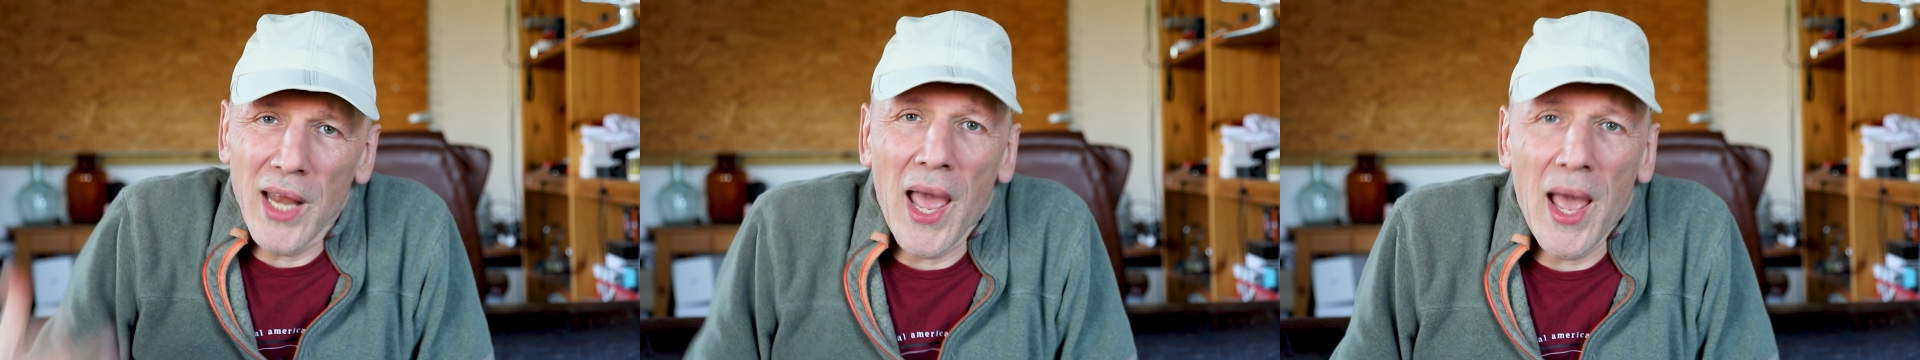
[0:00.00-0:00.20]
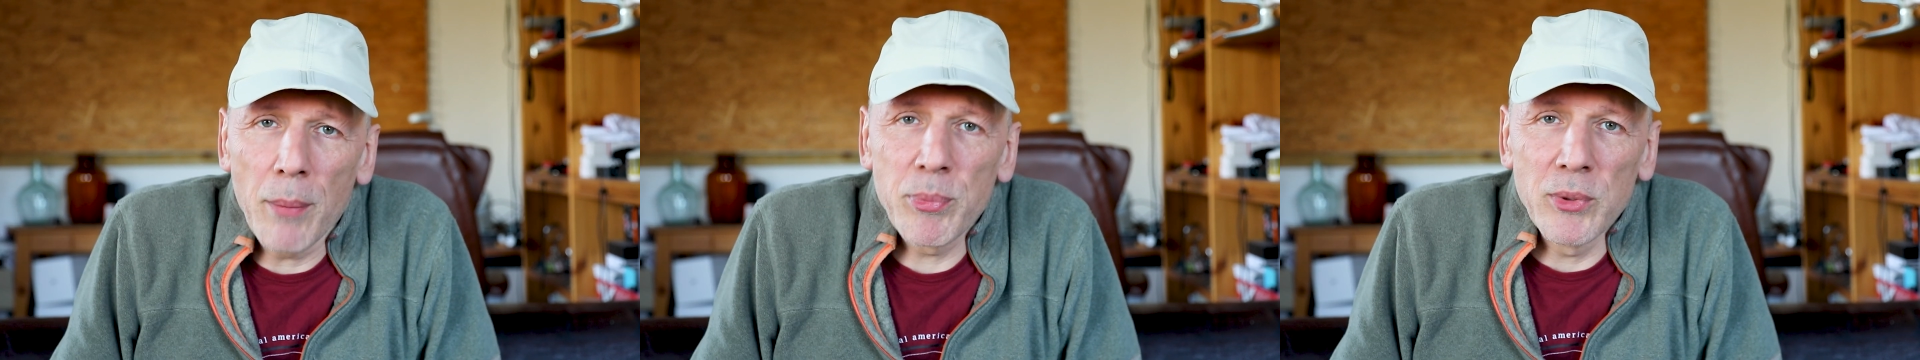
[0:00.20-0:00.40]

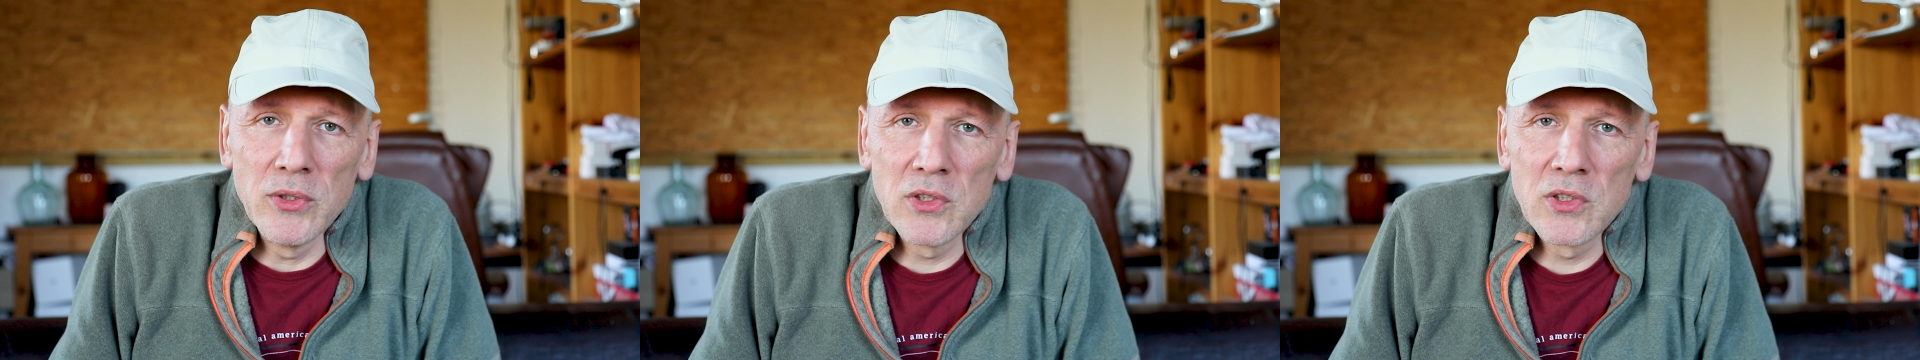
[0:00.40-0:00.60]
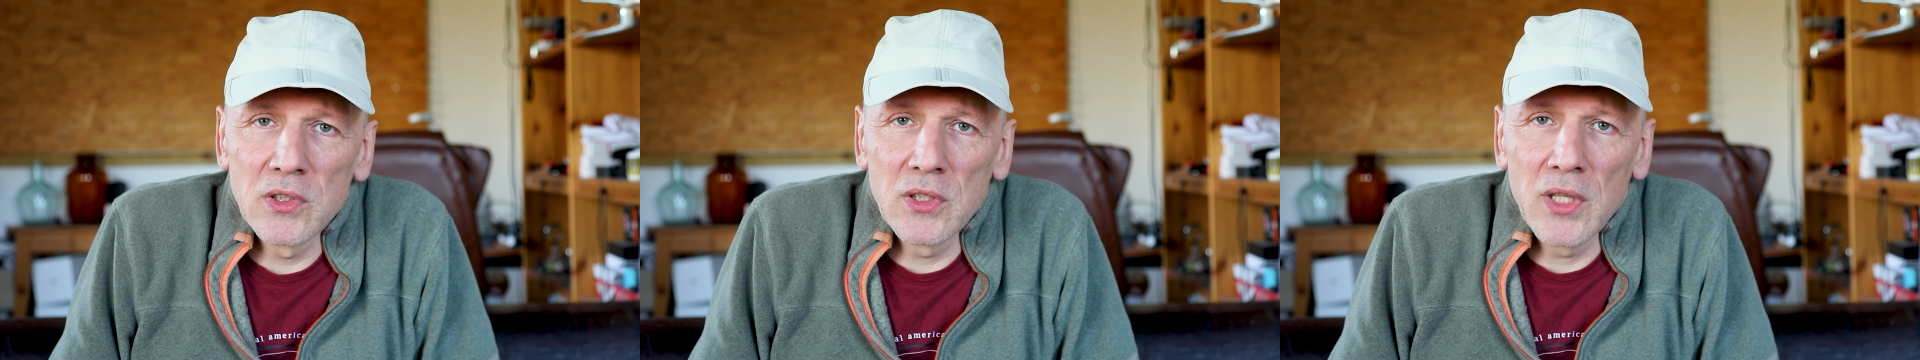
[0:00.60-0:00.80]

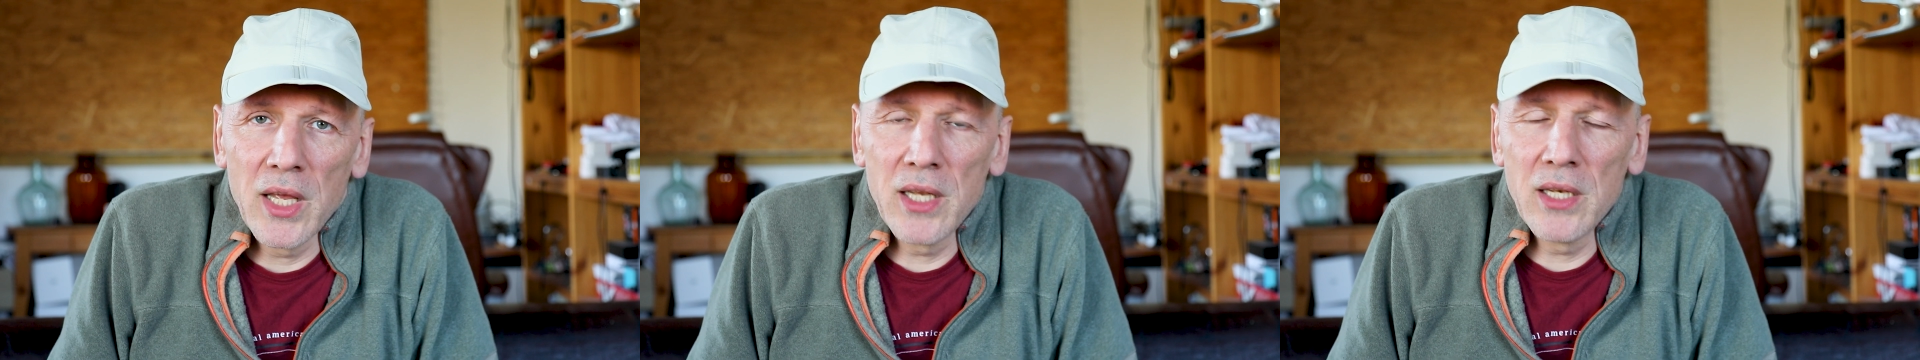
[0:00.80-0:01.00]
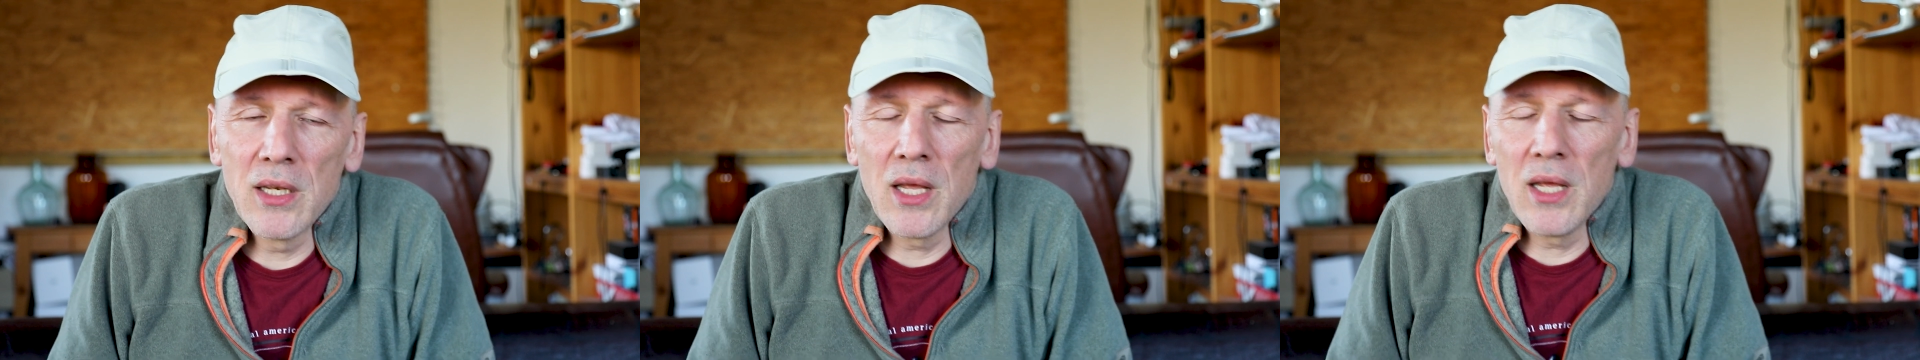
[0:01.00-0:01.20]
happens.
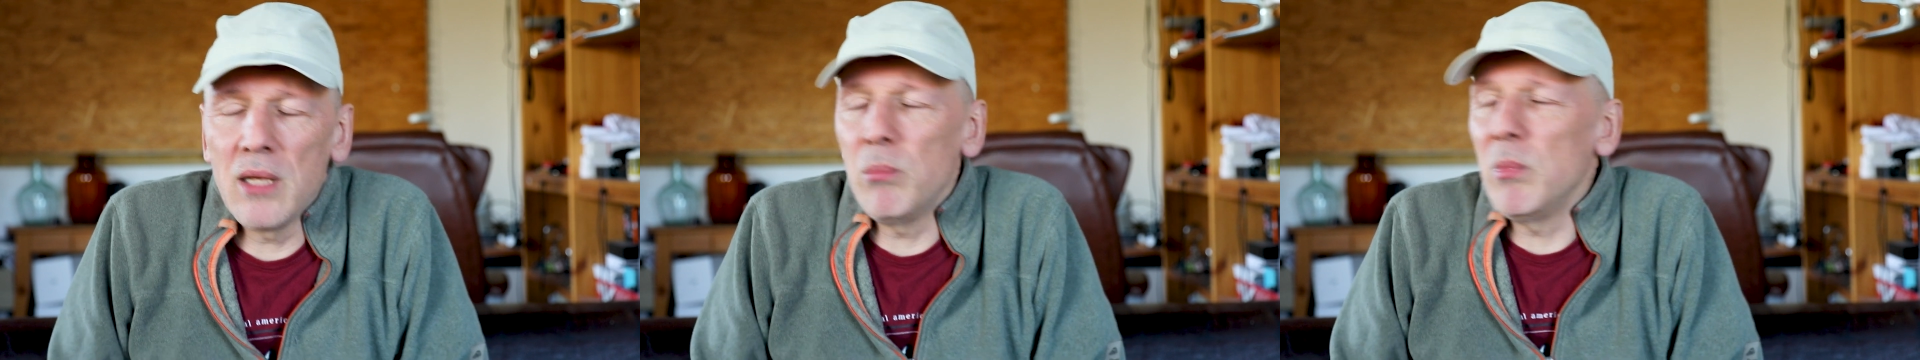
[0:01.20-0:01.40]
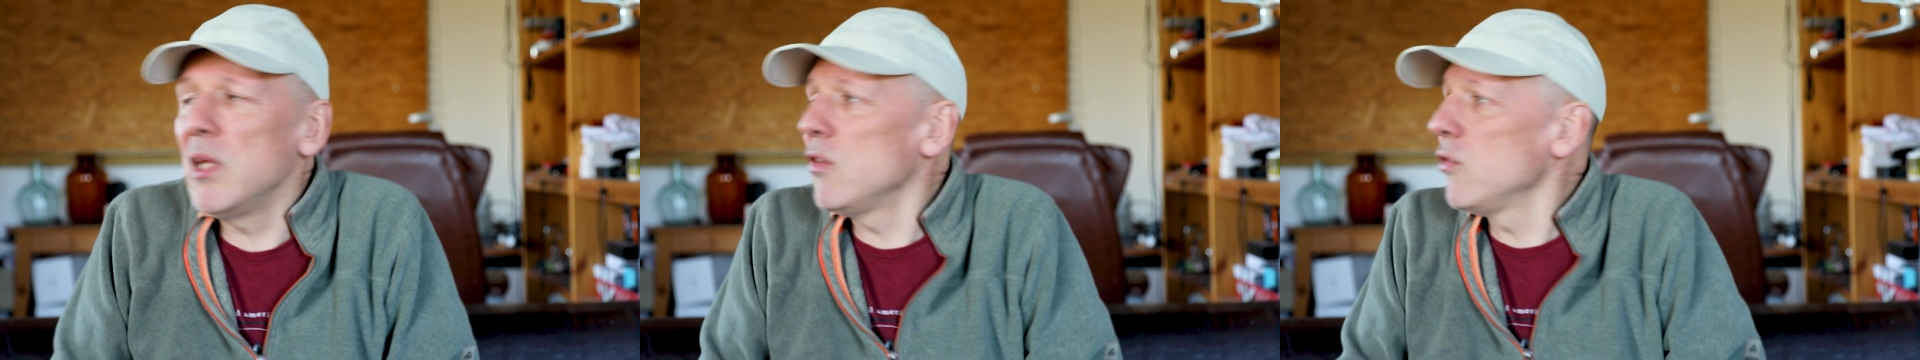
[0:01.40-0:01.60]
And it
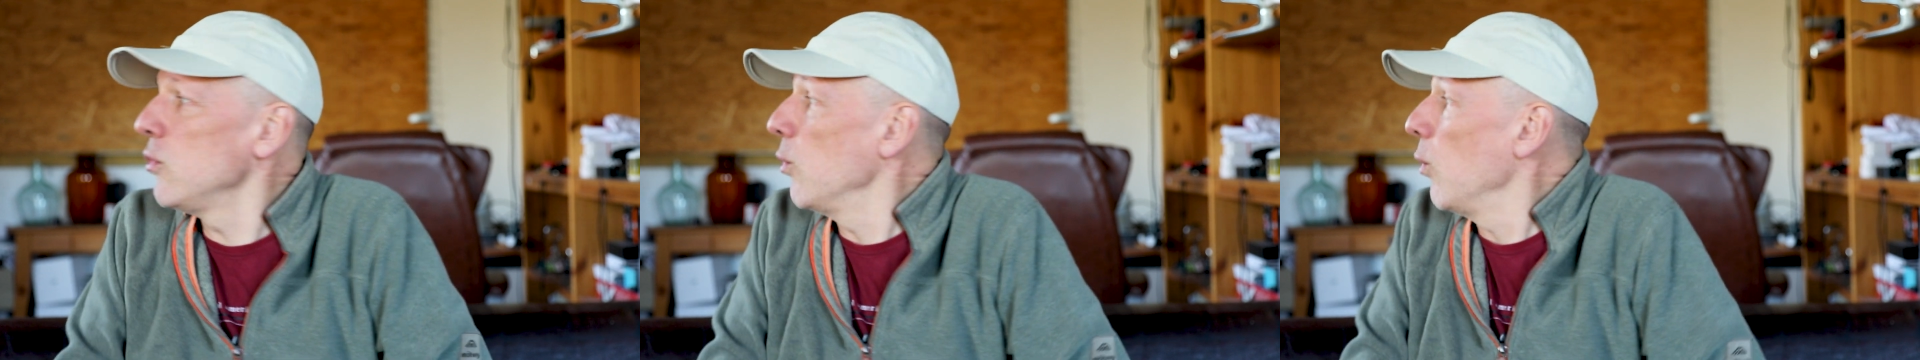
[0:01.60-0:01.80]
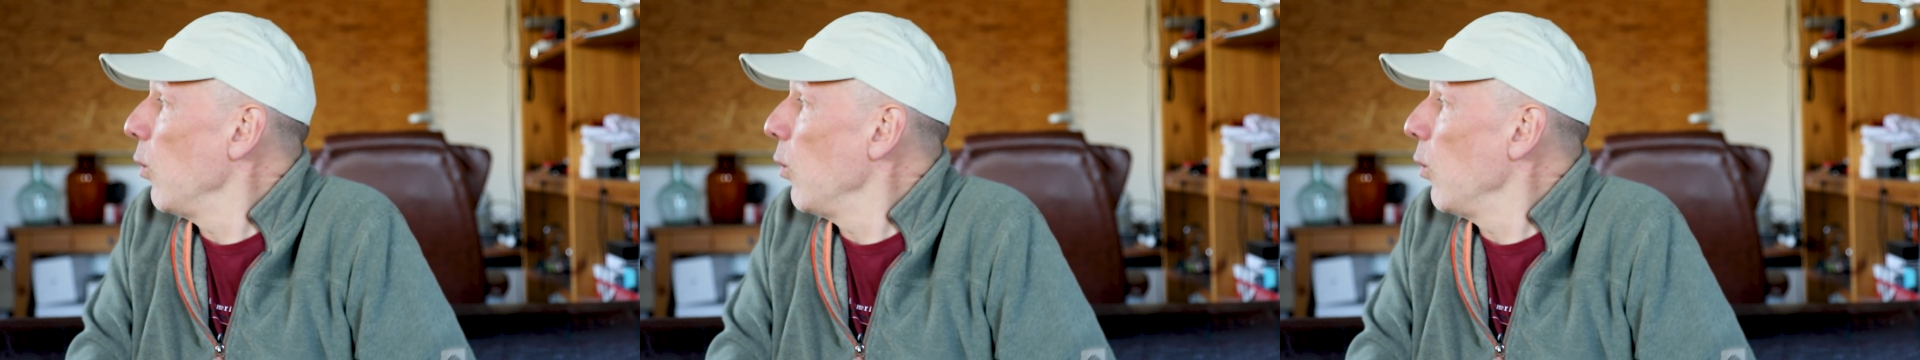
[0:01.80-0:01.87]
means you